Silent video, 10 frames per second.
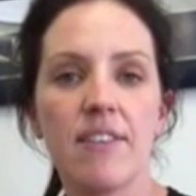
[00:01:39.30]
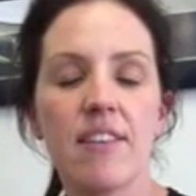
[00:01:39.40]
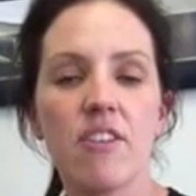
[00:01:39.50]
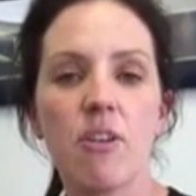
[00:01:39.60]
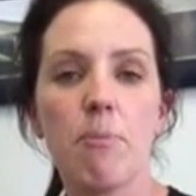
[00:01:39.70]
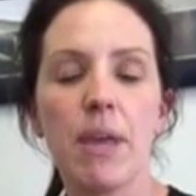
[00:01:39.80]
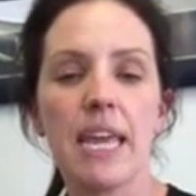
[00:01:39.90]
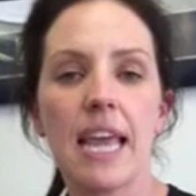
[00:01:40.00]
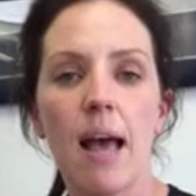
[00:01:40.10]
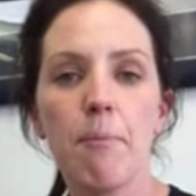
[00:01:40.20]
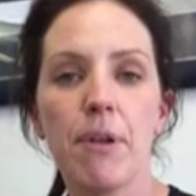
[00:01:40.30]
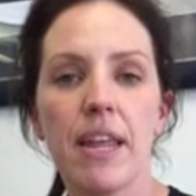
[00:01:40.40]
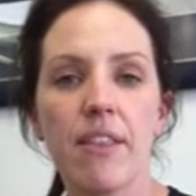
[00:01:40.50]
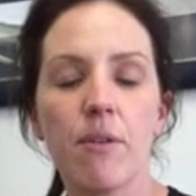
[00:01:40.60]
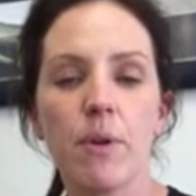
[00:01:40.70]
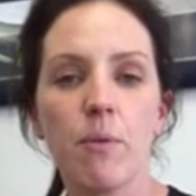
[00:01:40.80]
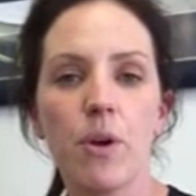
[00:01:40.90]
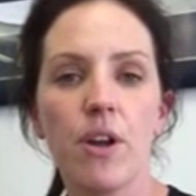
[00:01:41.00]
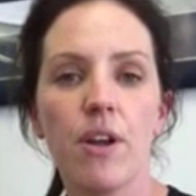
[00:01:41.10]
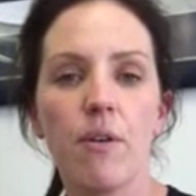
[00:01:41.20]
such a big company that we
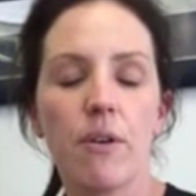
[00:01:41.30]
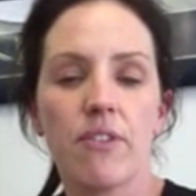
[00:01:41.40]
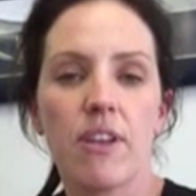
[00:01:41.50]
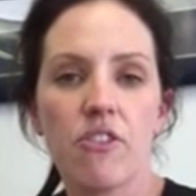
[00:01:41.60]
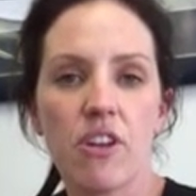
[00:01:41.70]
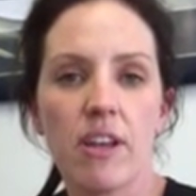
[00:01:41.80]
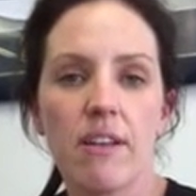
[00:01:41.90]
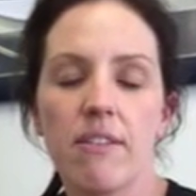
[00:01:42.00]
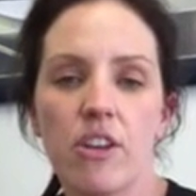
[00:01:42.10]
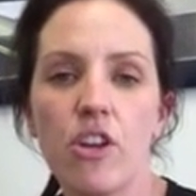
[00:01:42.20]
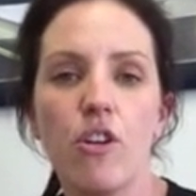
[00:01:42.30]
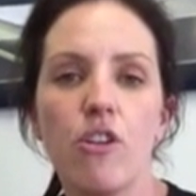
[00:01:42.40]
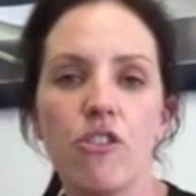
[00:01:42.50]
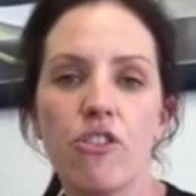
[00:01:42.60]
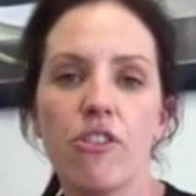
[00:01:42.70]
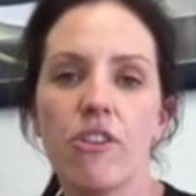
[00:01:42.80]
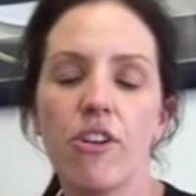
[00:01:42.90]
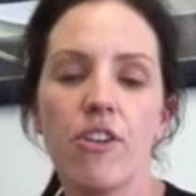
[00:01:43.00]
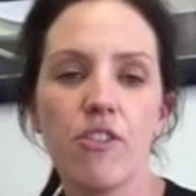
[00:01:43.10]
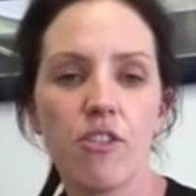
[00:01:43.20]
were, or such a
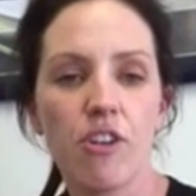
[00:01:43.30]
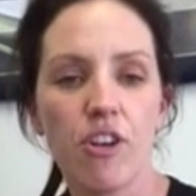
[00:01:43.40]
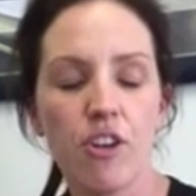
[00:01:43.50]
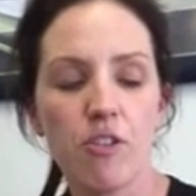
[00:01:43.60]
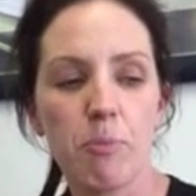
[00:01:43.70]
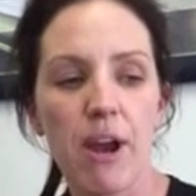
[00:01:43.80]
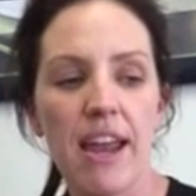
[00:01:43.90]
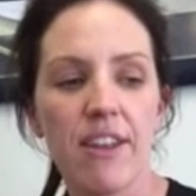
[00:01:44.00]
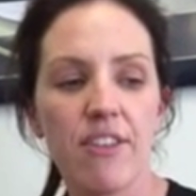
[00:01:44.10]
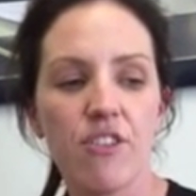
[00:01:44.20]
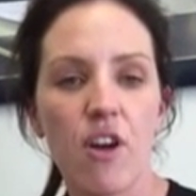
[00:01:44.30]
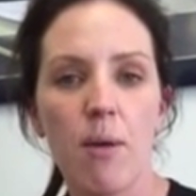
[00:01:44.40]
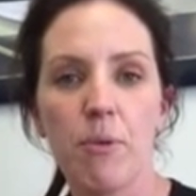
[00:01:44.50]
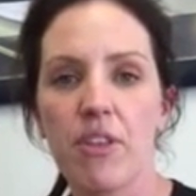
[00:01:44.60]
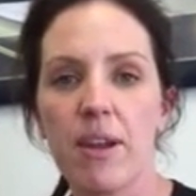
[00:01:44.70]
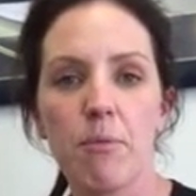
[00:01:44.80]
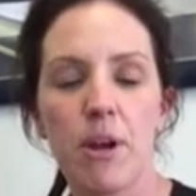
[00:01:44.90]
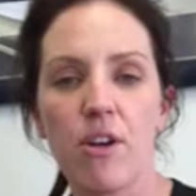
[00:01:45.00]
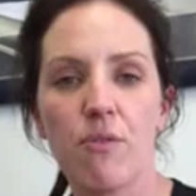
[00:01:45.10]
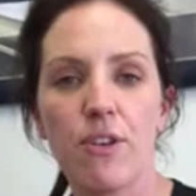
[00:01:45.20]
huge brand at the time, we were the
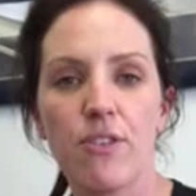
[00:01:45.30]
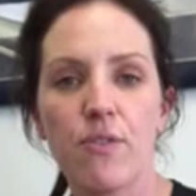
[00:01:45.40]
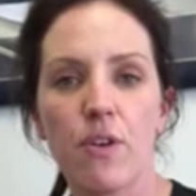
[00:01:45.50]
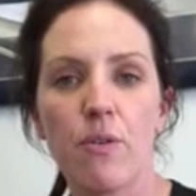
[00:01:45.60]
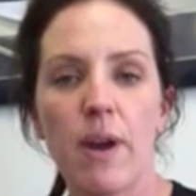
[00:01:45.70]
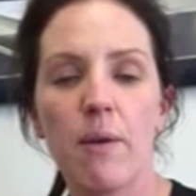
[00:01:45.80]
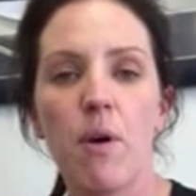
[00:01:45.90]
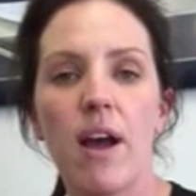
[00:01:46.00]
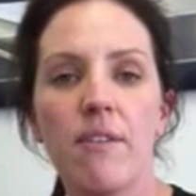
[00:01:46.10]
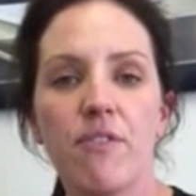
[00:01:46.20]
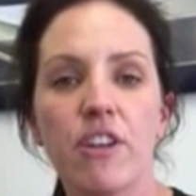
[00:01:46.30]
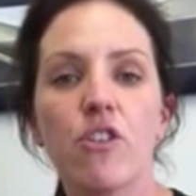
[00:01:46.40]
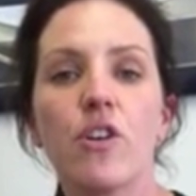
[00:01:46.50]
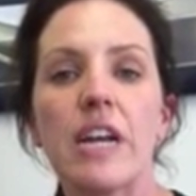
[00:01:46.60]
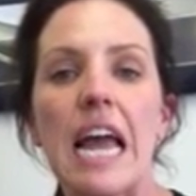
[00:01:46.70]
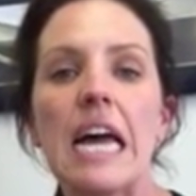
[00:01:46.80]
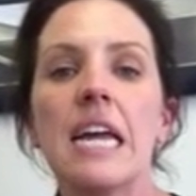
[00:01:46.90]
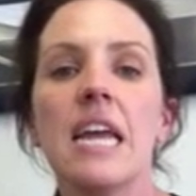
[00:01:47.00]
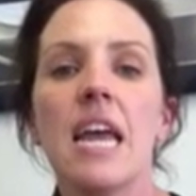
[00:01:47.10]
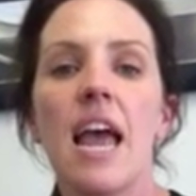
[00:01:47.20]
#1 office for Ray White Victoria,
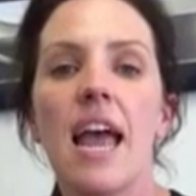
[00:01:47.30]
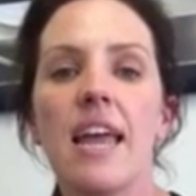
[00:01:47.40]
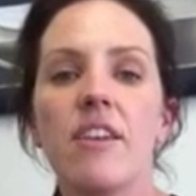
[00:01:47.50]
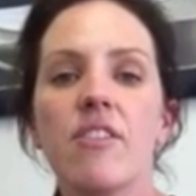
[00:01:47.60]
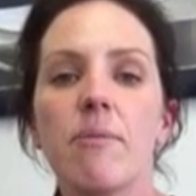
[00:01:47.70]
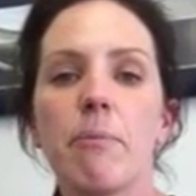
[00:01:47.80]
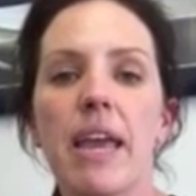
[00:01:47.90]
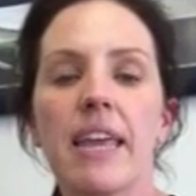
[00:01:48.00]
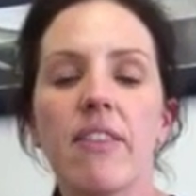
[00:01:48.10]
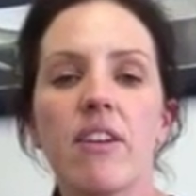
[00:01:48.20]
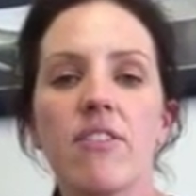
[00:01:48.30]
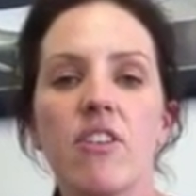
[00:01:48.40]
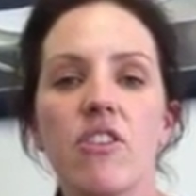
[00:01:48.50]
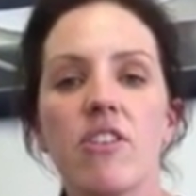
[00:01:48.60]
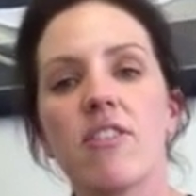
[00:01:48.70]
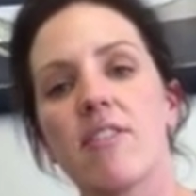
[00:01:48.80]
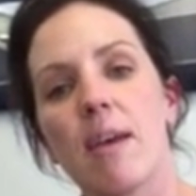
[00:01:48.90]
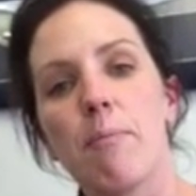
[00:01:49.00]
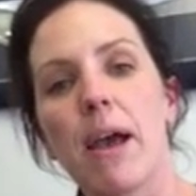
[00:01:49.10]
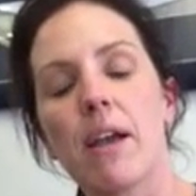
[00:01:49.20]
and making the decision to
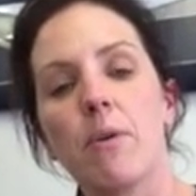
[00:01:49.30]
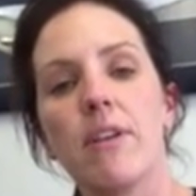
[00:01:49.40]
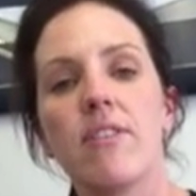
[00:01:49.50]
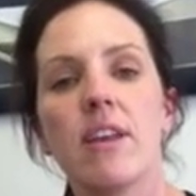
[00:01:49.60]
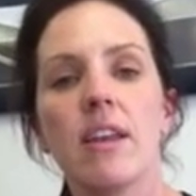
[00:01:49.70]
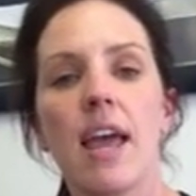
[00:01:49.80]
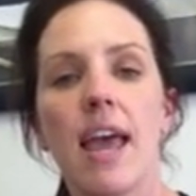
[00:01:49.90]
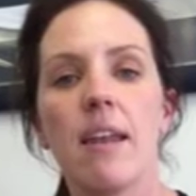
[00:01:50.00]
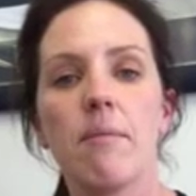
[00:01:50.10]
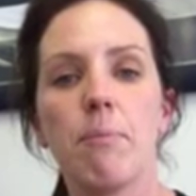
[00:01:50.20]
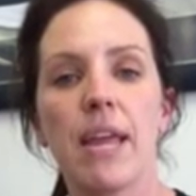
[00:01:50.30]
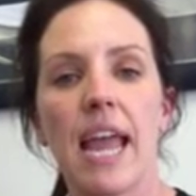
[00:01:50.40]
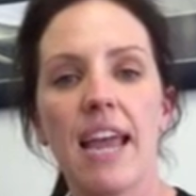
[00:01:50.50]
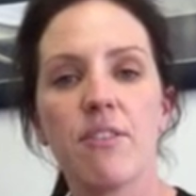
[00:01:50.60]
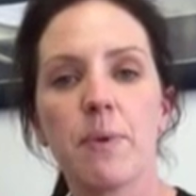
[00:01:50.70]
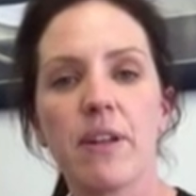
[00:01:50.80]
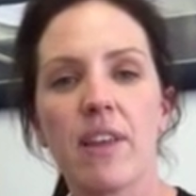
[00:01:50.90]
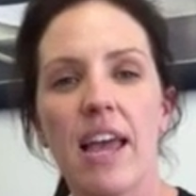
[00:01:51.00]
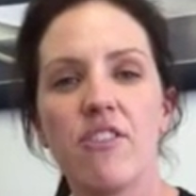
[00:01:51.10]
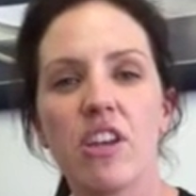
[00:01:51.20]
step backwards and be Hayes
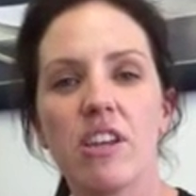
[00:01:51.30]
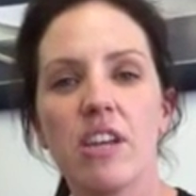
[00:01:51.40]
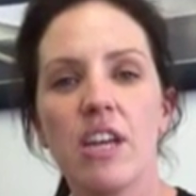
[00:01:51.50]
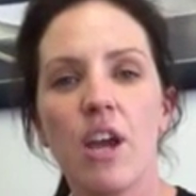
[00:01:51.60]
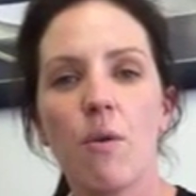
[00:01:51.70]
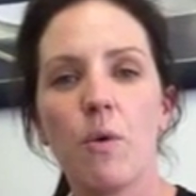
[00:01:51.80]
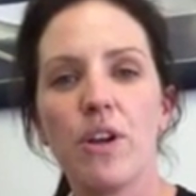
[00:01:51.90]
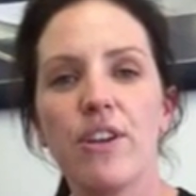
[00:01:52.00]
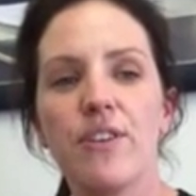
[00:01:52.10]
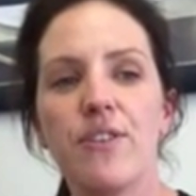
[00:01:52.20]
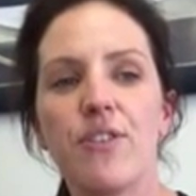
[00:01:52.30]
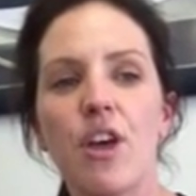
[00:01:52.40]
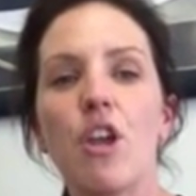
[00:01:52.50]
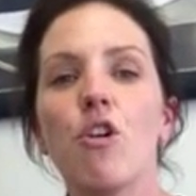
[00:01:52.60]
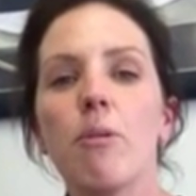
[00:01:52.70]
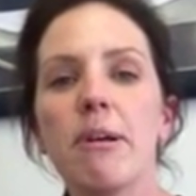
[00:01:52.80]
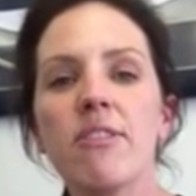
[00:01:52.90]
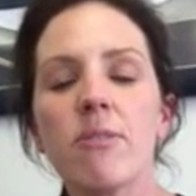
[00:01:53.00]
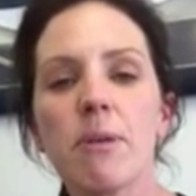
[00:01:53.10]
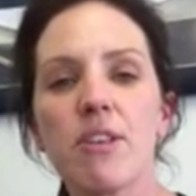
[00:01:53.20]
Winckle agent was
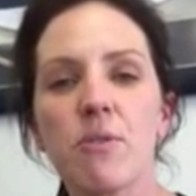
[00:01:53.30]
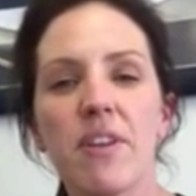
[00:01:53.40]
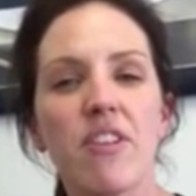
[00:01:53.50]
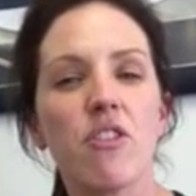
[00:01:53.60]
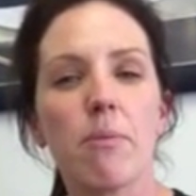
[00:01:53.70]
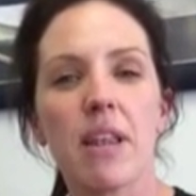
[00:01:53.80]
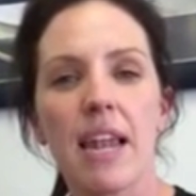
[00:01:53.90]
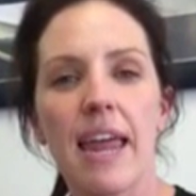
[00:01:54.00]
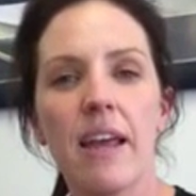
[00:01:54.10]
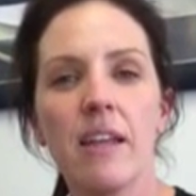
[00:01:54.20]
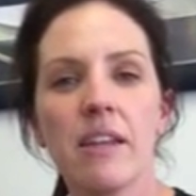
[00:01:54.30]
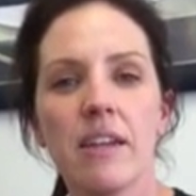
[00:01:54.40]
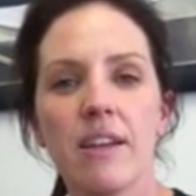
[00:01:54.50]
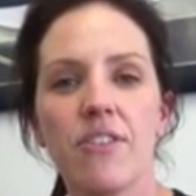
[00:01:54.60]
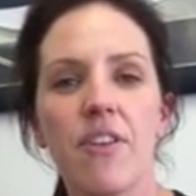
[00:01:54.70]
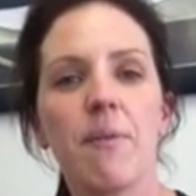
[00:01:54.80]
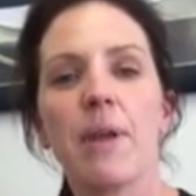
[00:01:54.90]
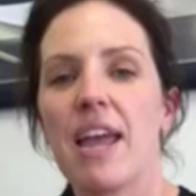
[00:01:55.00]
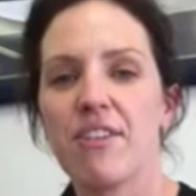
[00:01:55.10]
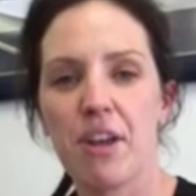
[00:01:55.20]
enormous, because we're at the top of the ladder. So then
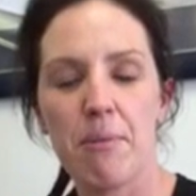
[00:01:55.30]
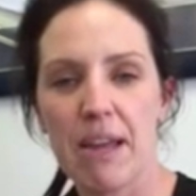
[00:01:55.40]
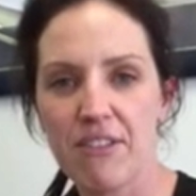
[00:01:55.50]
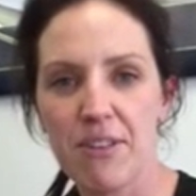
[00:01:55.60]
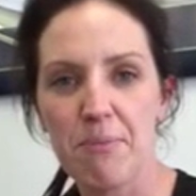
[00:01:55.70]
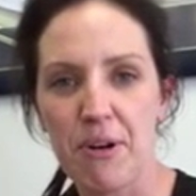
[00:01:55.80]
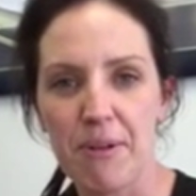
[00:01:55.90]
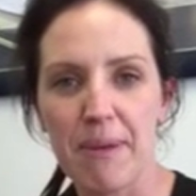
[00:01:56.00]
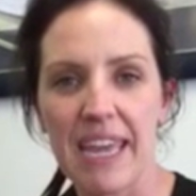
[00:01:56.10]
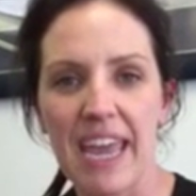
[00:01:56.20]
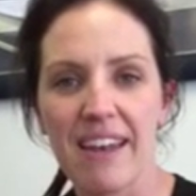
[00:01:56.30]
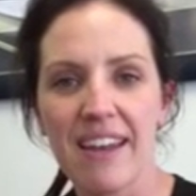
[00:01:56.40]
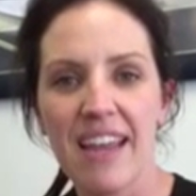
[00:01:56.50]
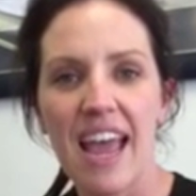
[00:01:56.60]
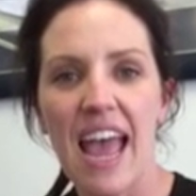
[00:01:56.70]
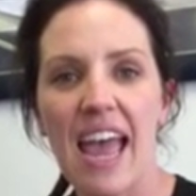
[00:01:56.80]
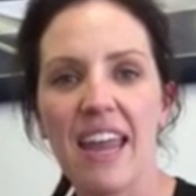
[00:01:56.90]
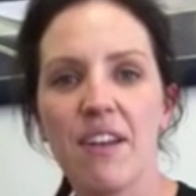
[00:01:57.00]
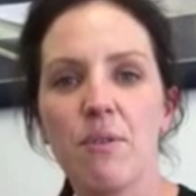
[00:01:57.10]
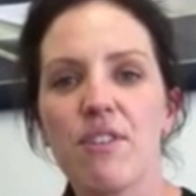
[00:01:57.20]
we had to go back to the bottom again,
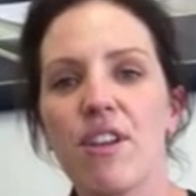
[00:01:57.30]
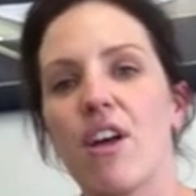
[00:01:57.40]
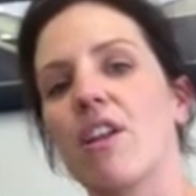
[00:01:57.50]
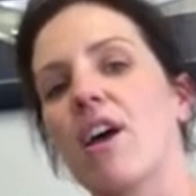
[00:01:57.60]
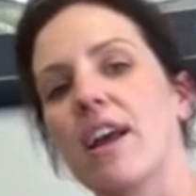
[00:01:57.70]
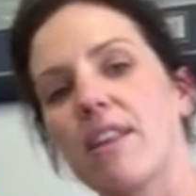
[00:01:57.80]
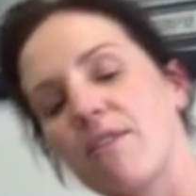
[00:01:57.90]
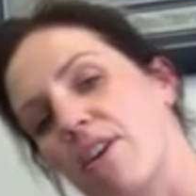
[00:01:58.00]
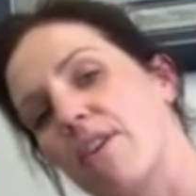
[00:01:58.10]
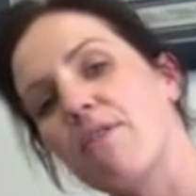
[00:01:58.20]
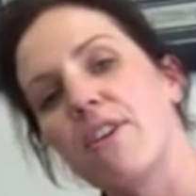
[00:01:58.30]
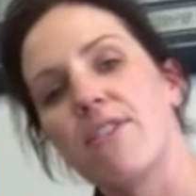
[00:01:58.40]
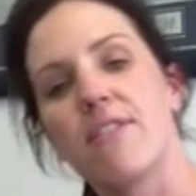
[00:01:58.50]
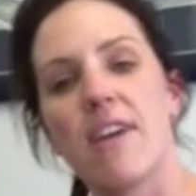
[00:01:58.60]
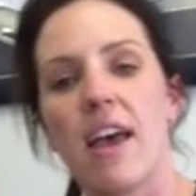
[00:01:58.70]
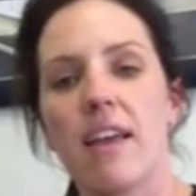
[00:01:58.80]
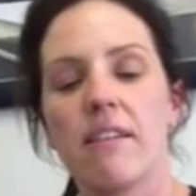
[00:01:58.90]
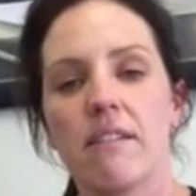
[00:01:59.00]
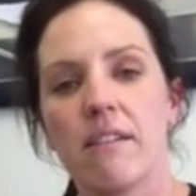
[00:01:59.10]
and it was a lot like the very first start,